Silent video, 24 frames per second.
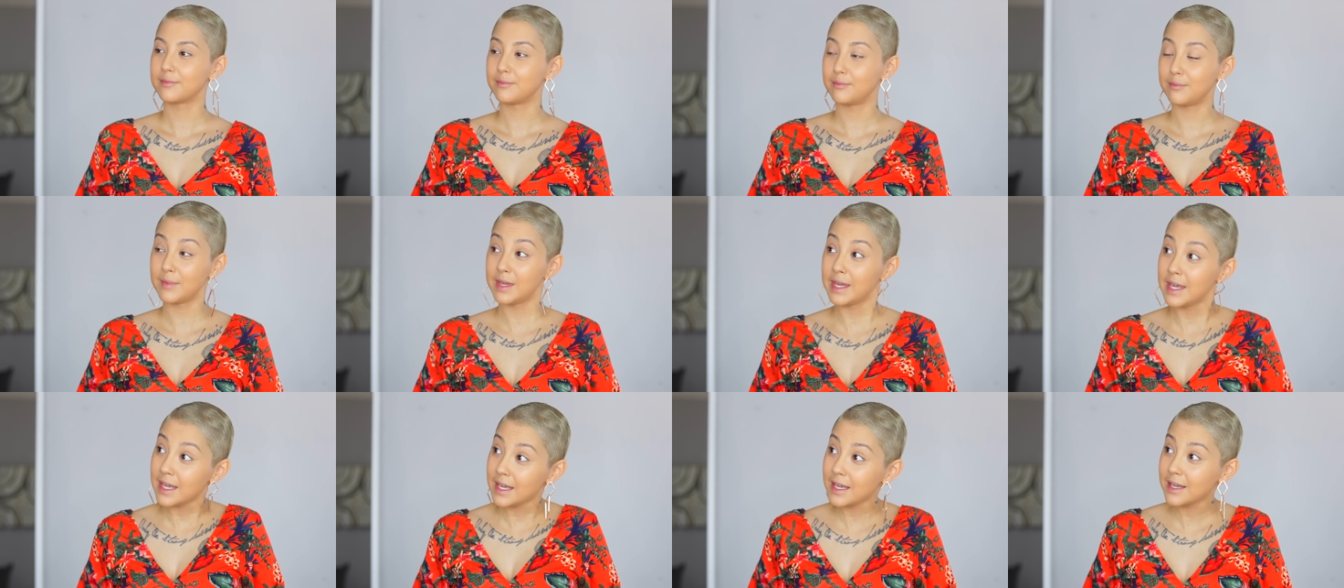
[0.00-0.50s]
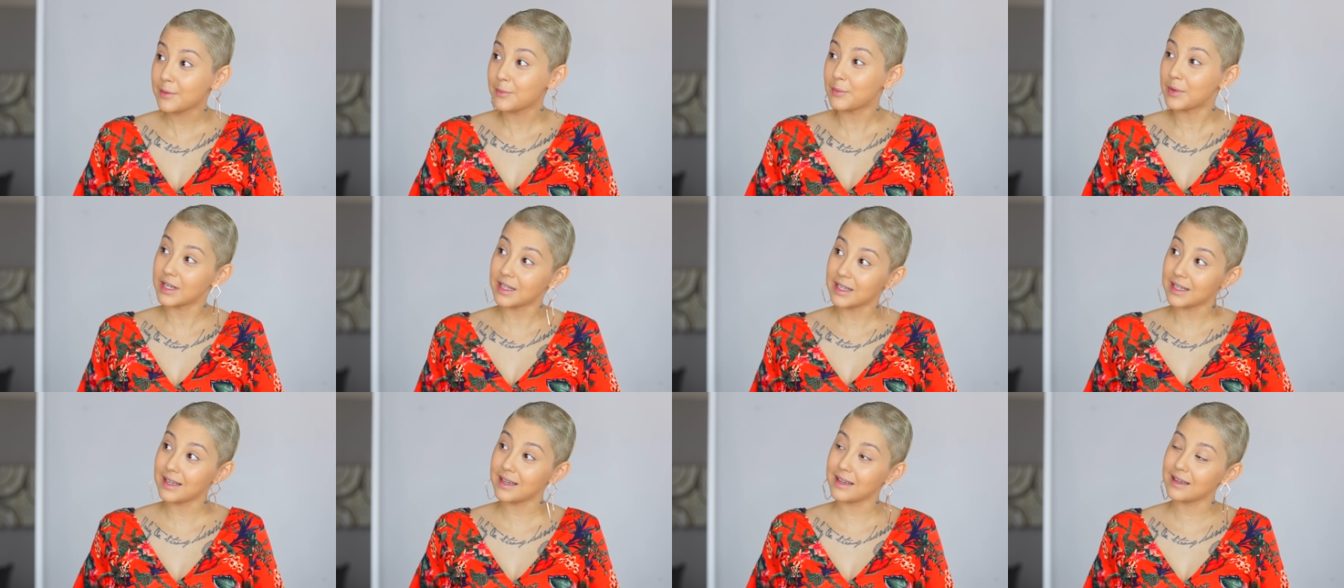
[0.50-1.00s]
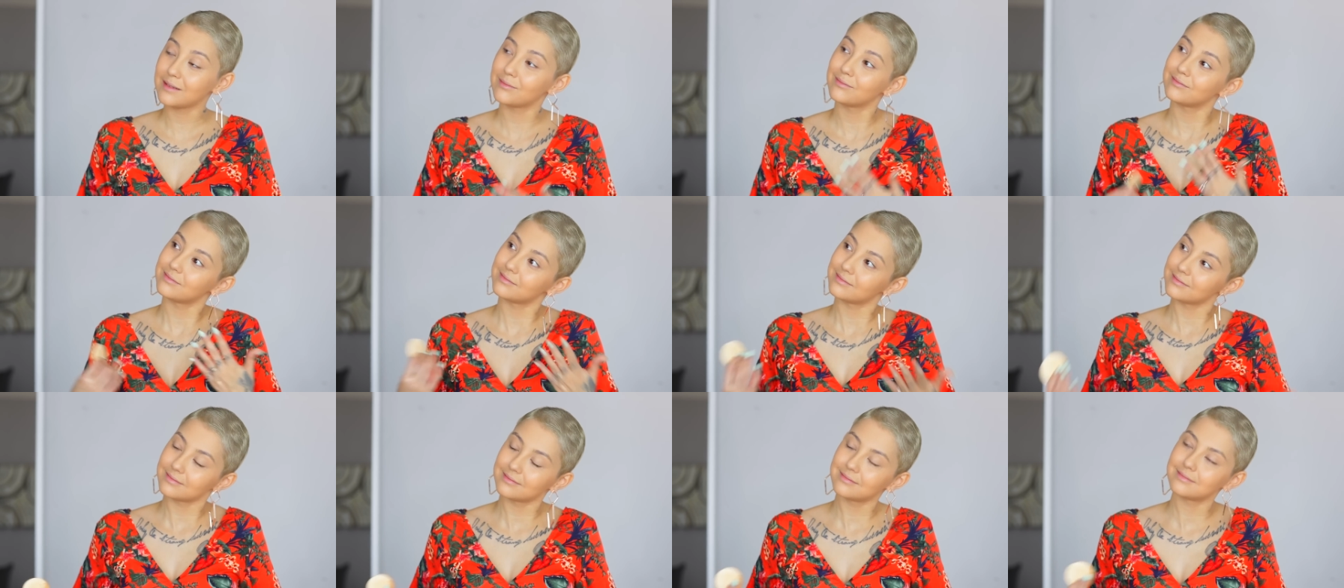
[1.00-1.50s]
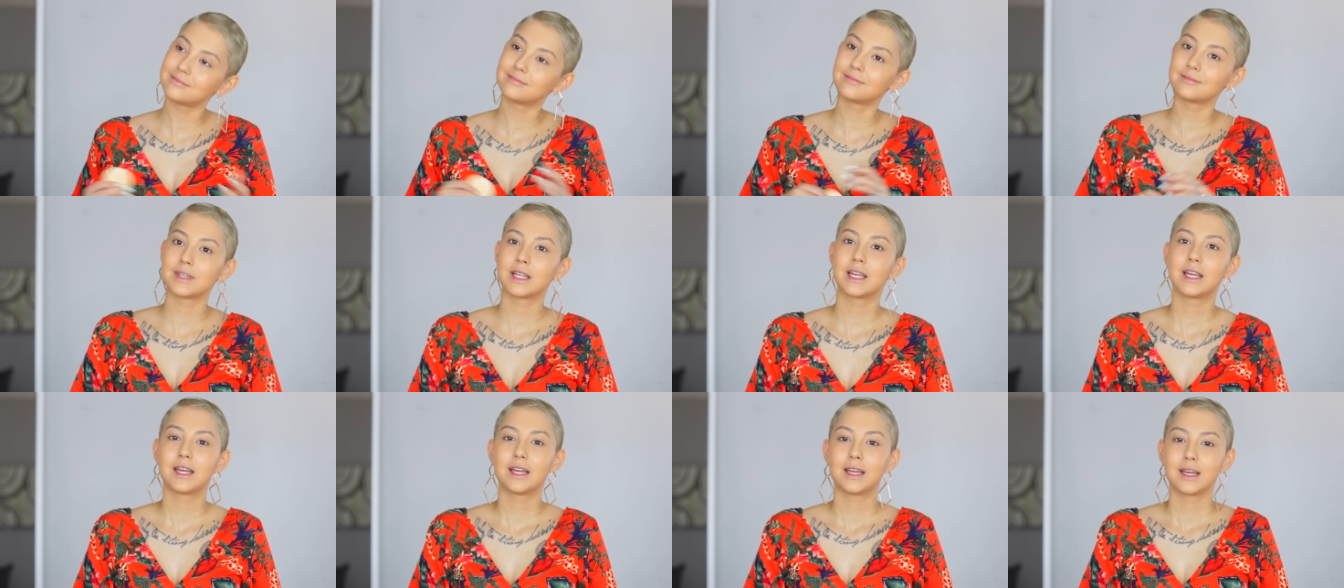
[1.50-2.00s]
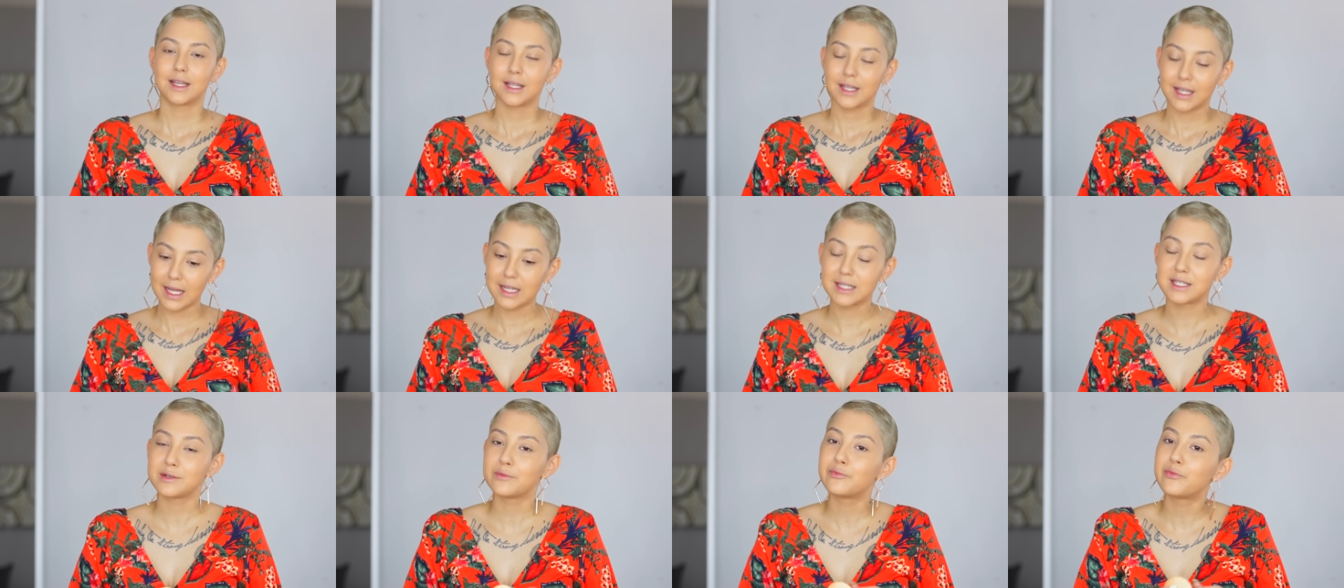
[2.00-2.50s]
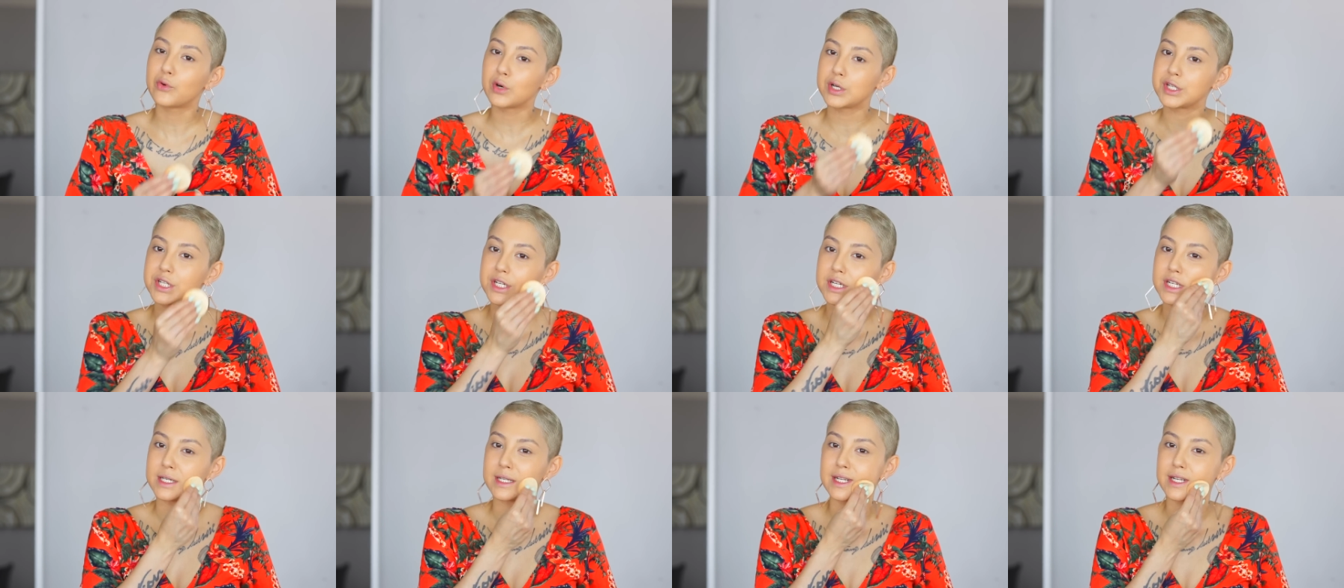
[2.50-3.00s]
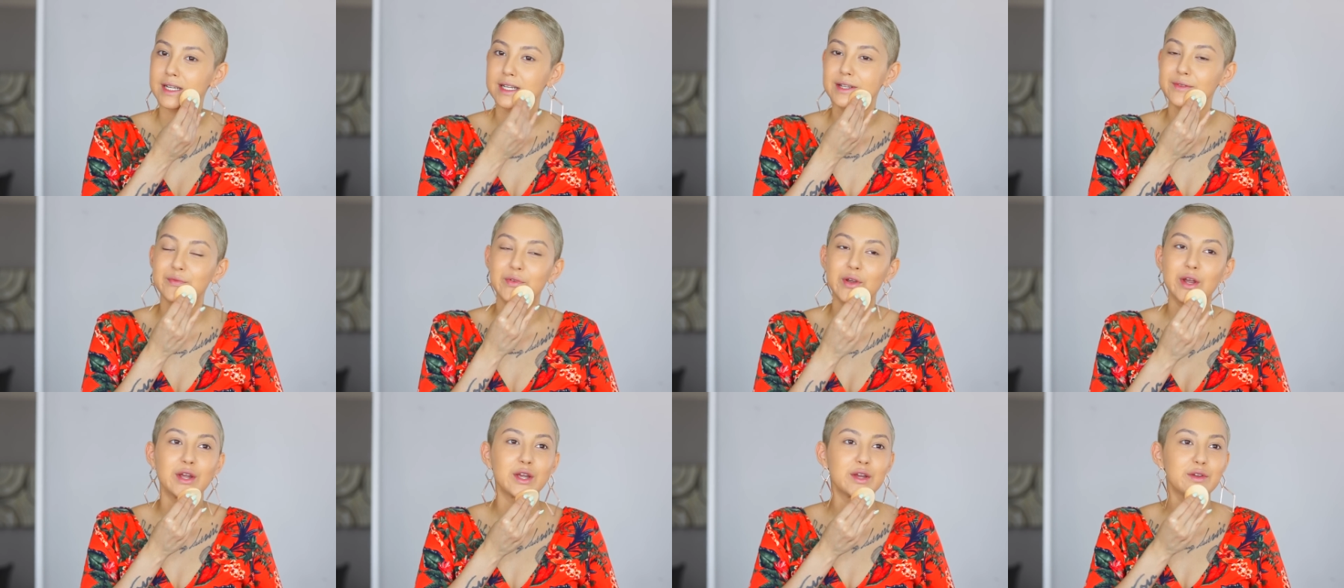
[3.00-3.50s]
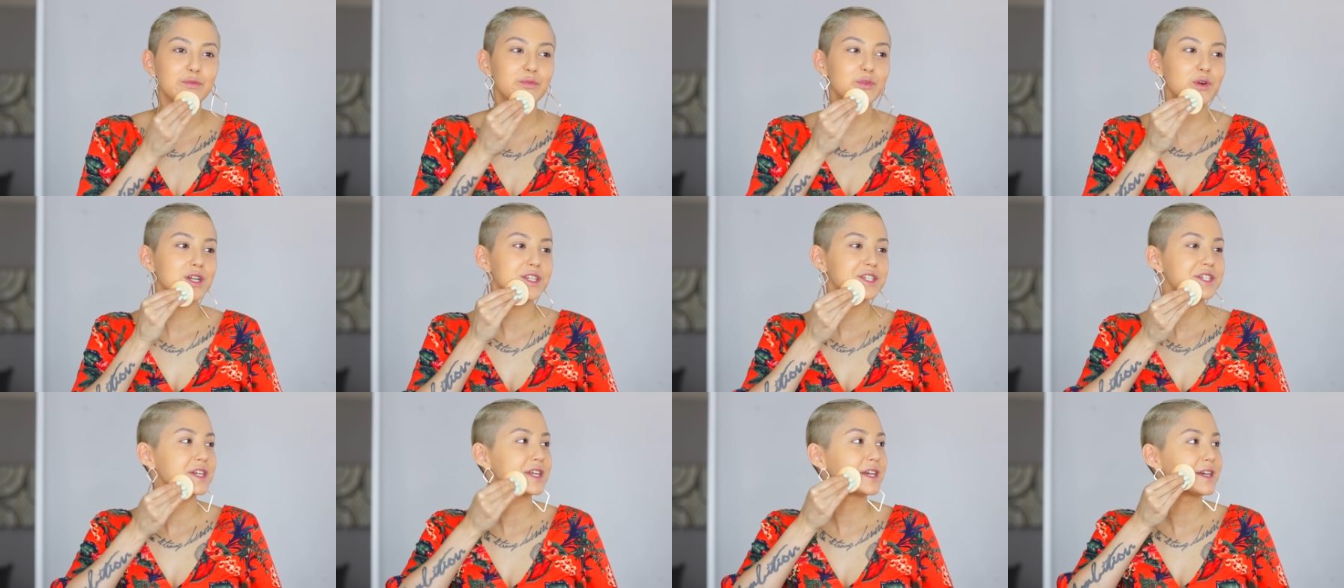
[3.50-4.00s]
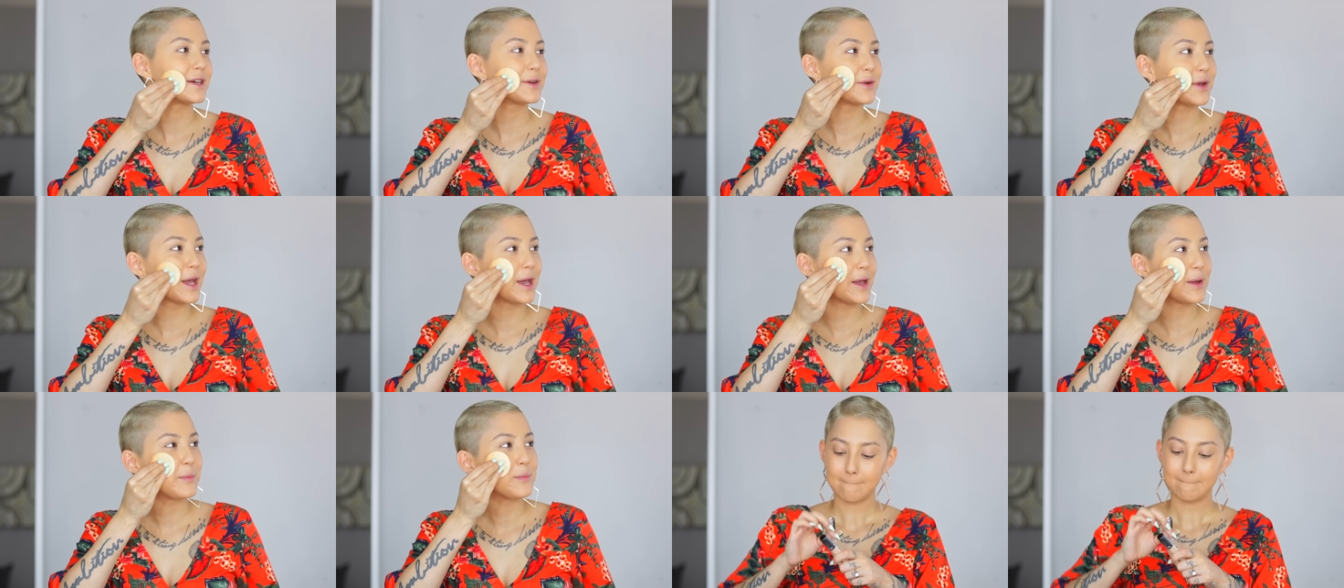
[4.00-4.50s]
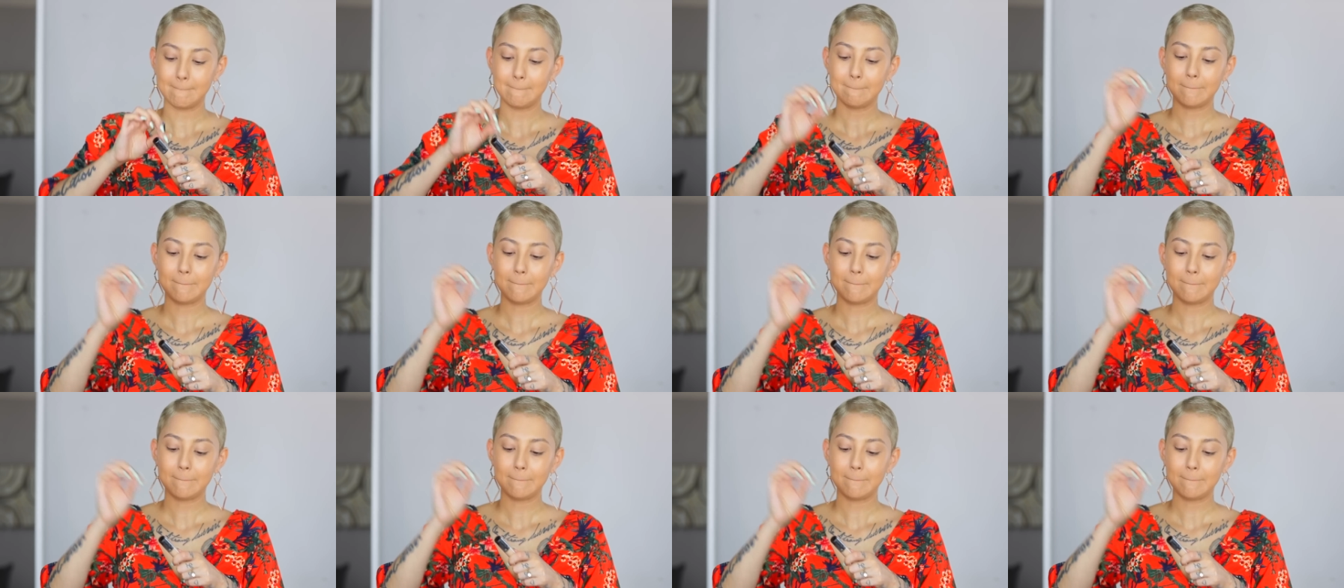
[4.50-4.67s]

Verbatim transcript: Me? Really? That's unfortunate. Very unfortunate, okay?